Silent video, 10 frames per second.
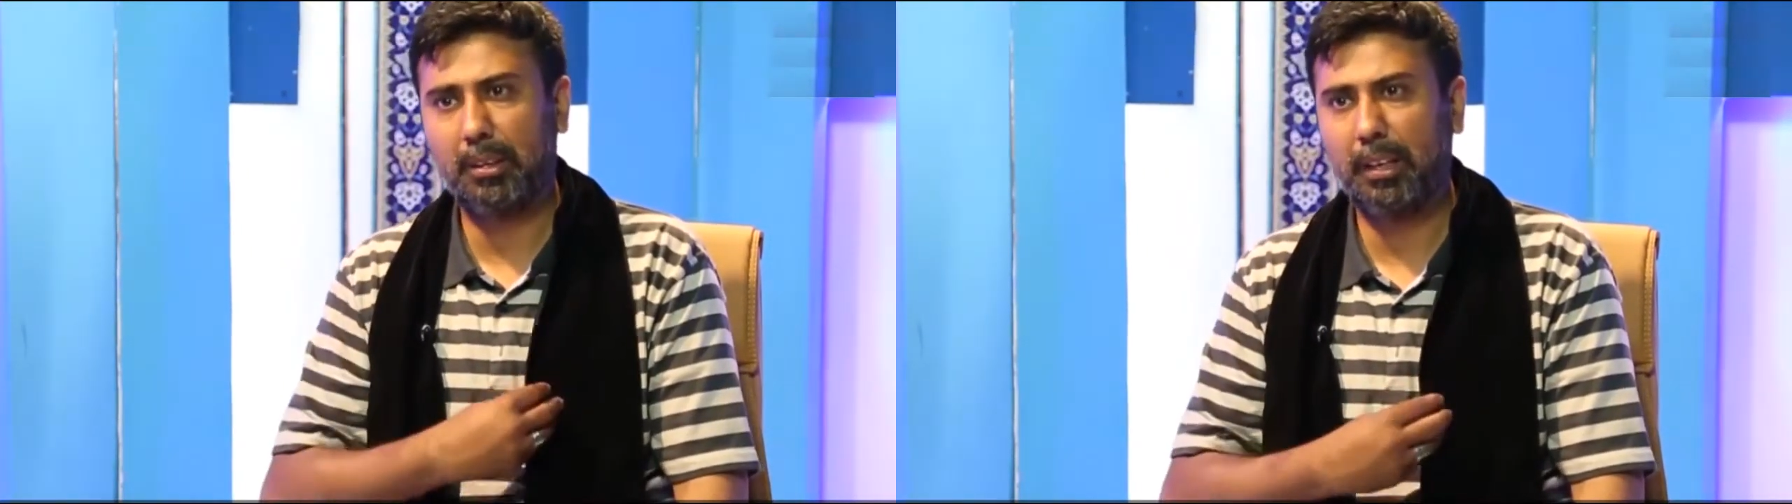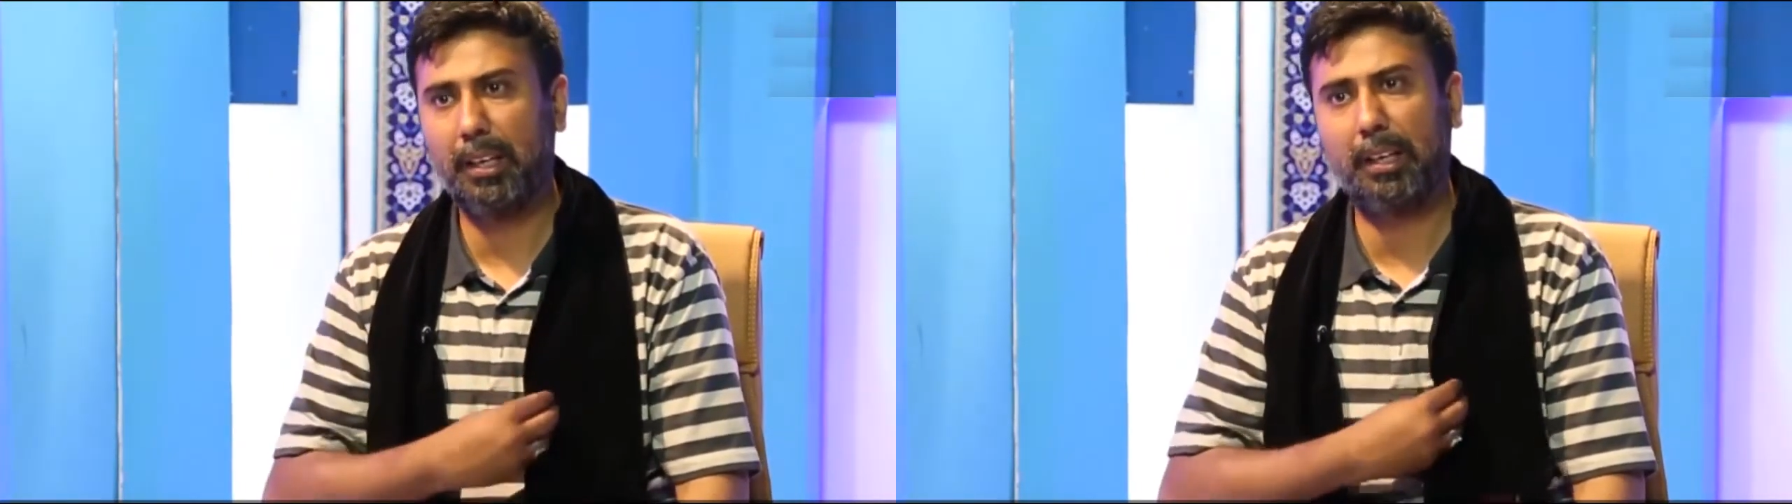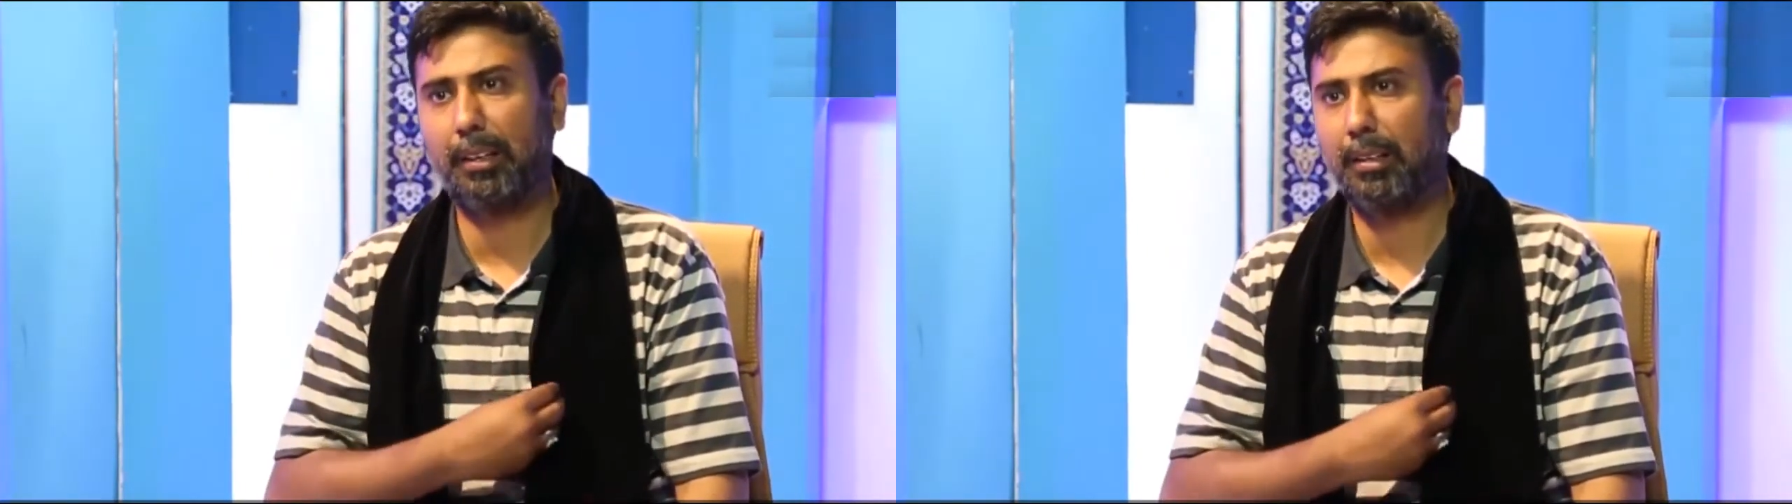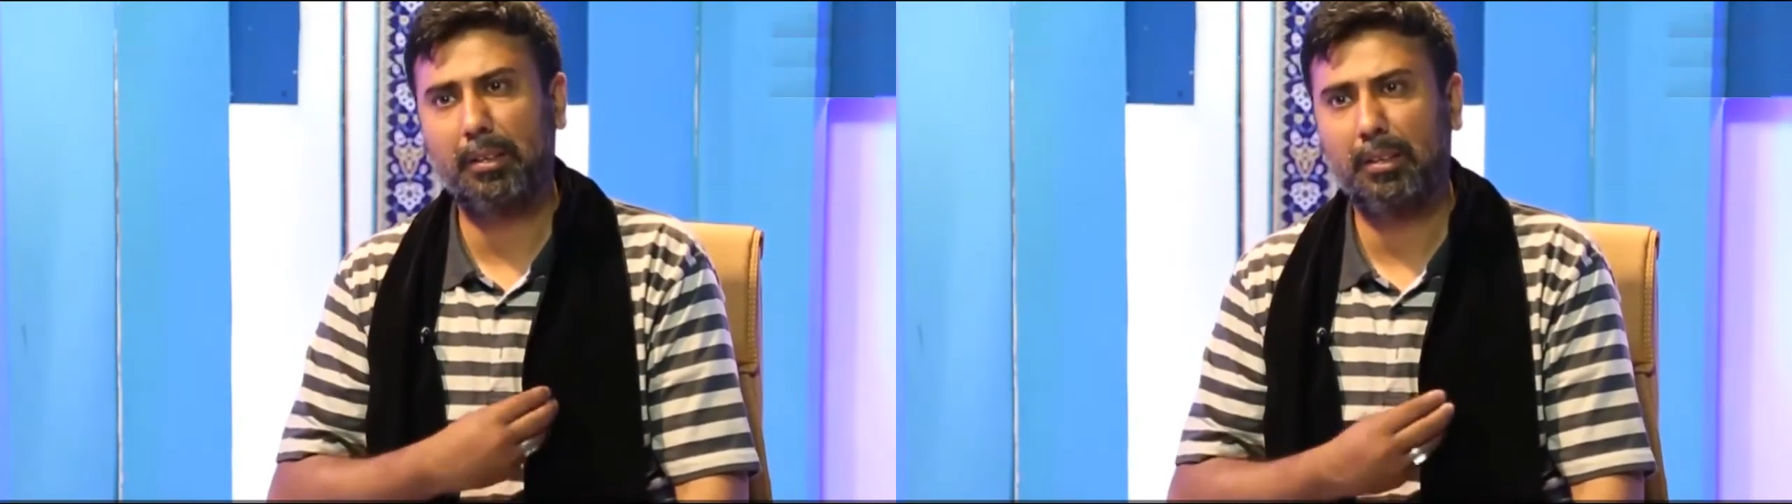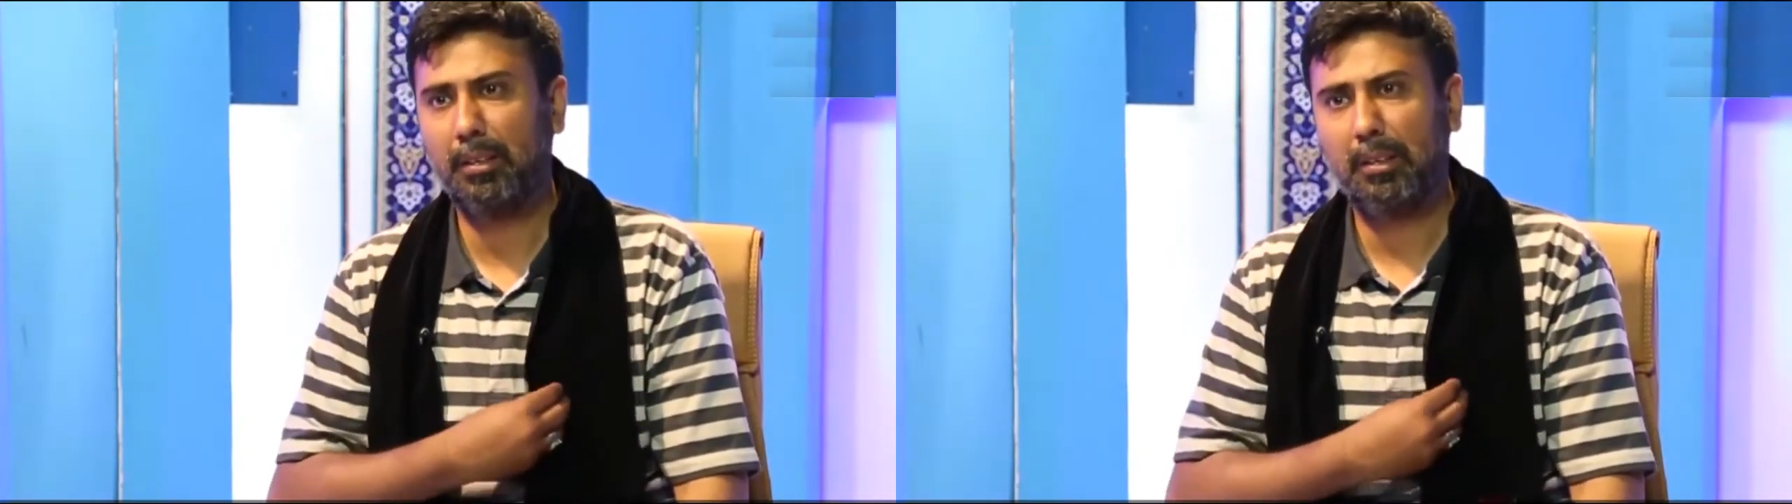here
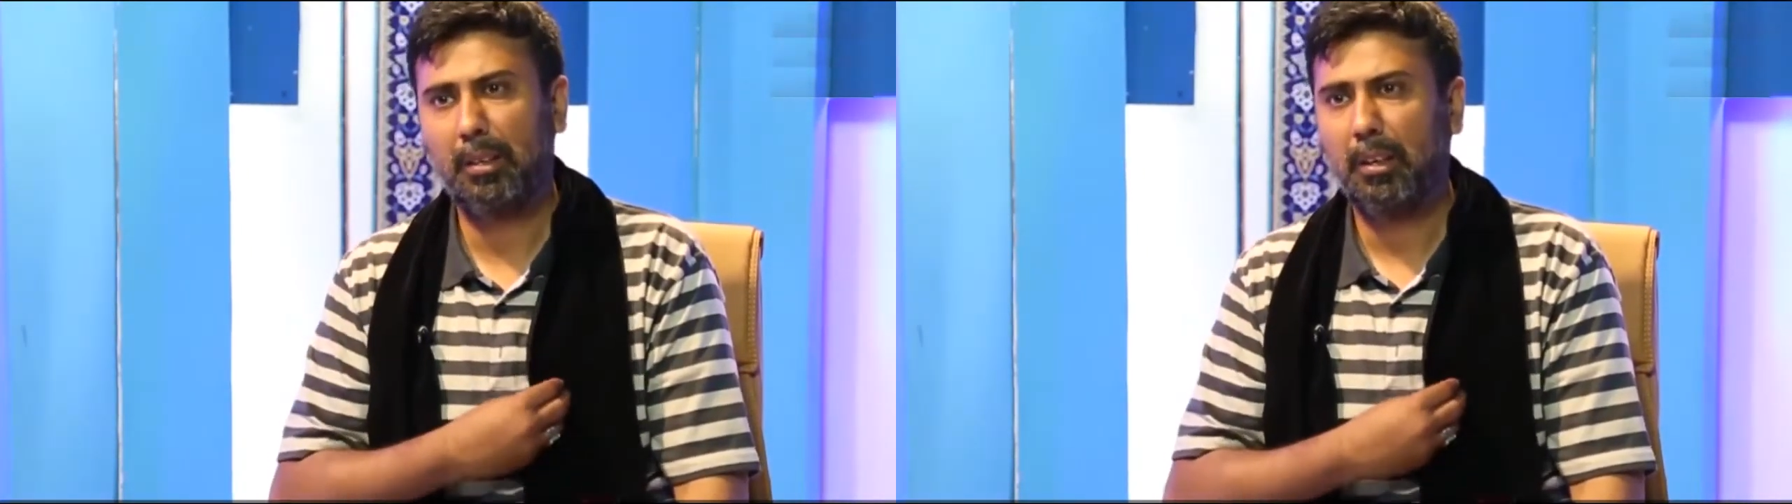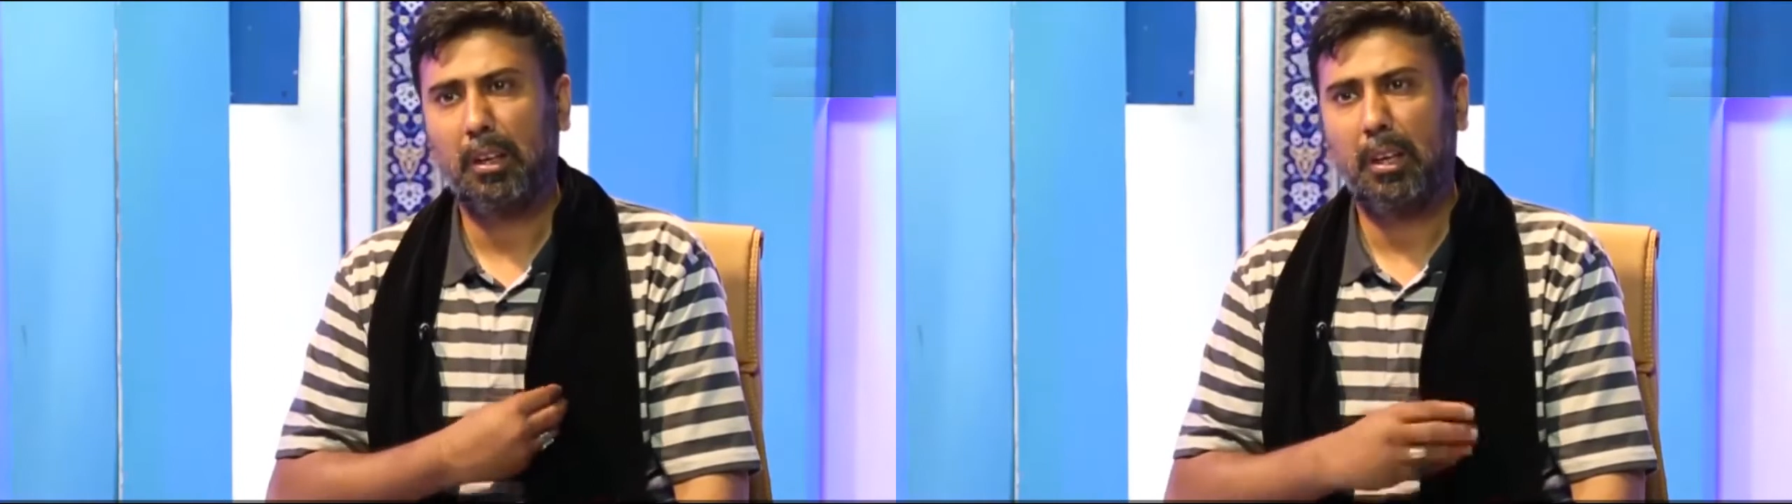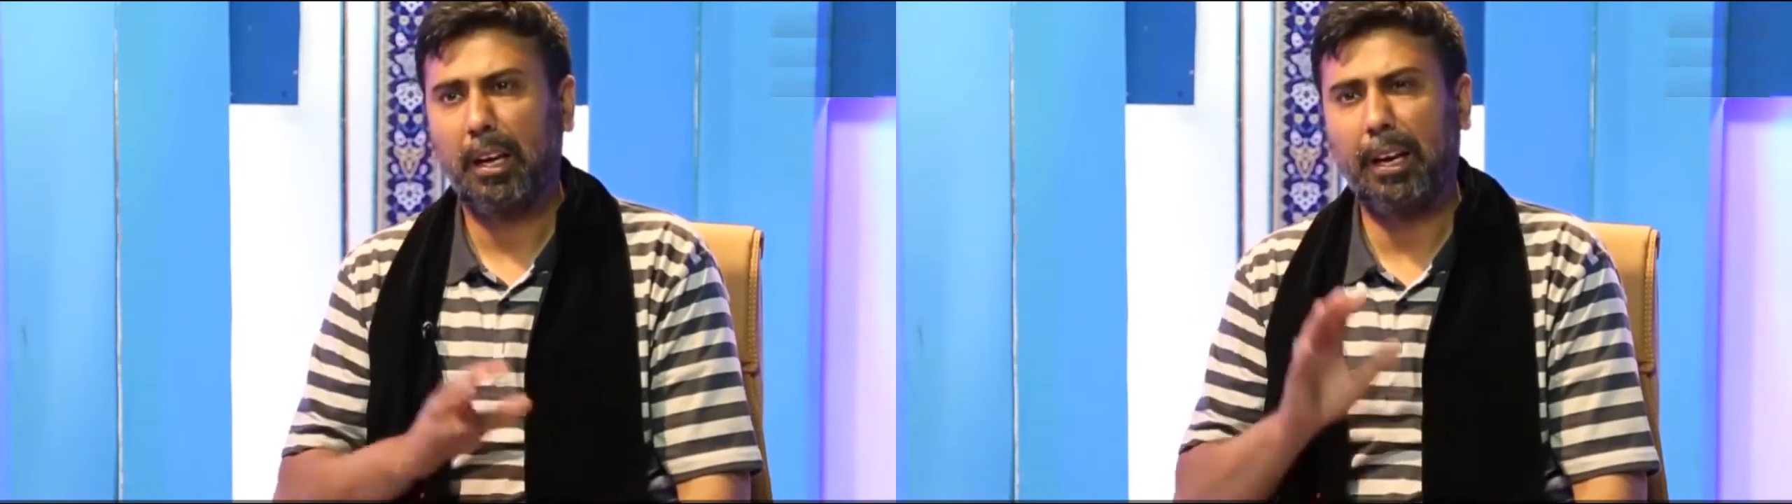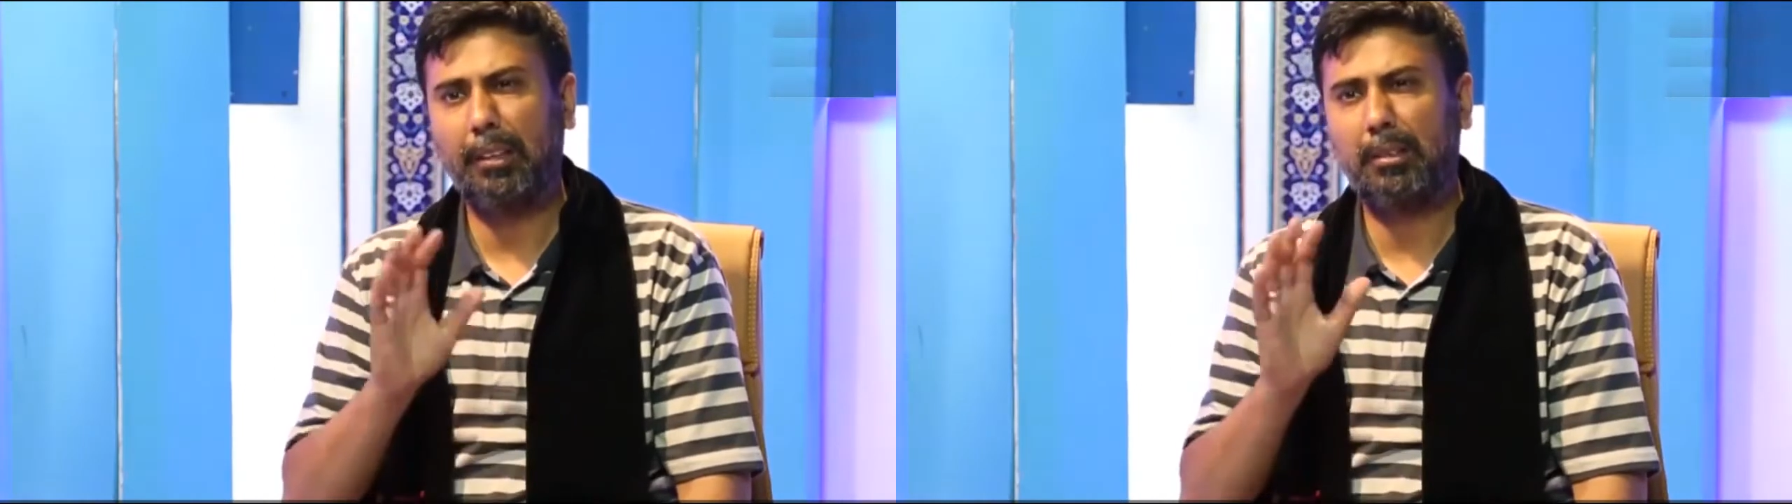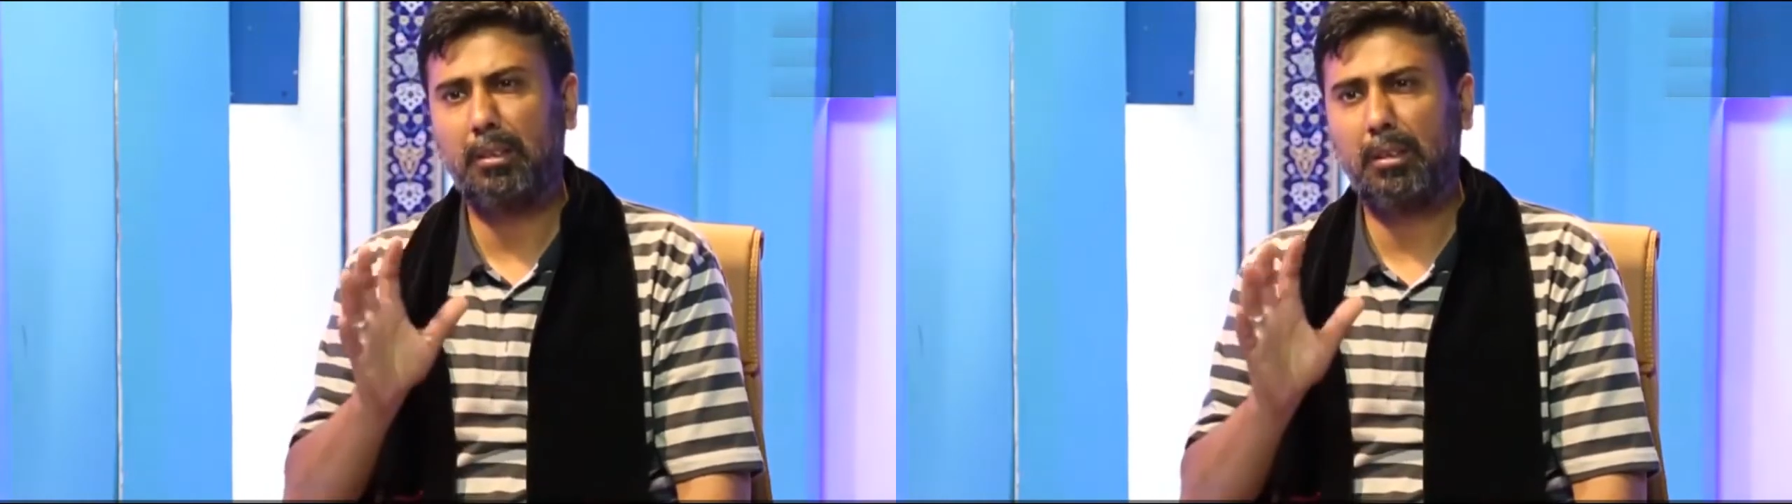
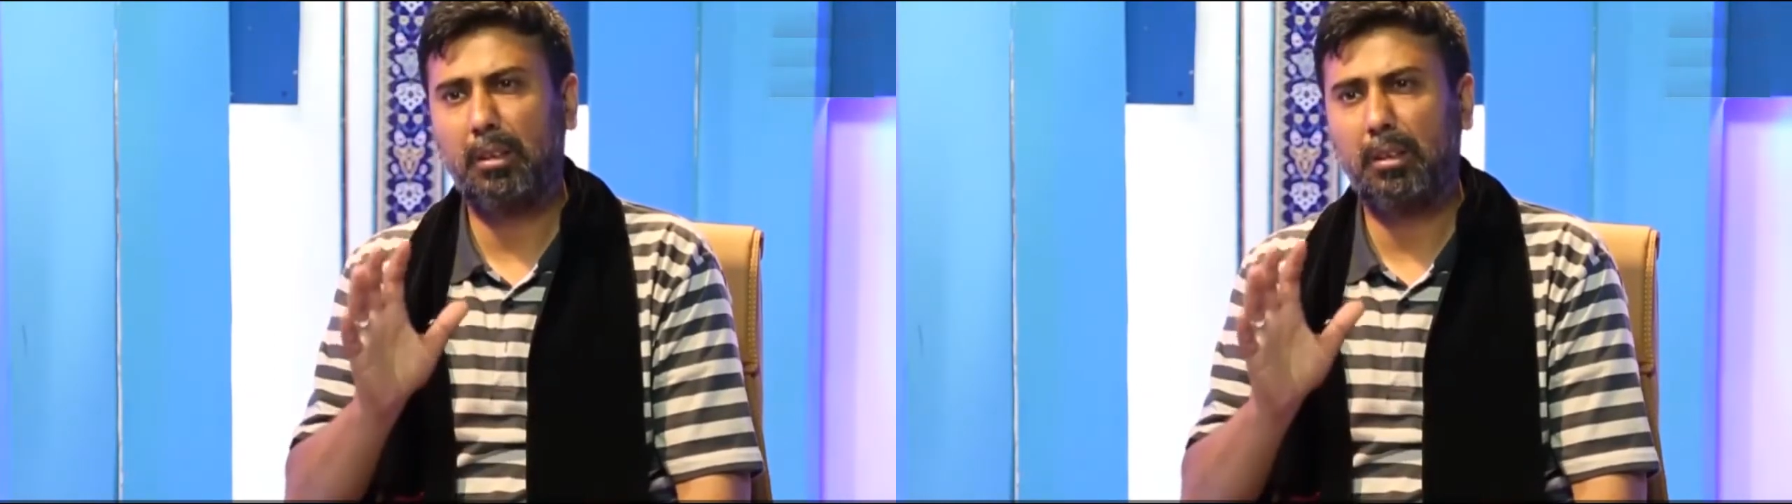is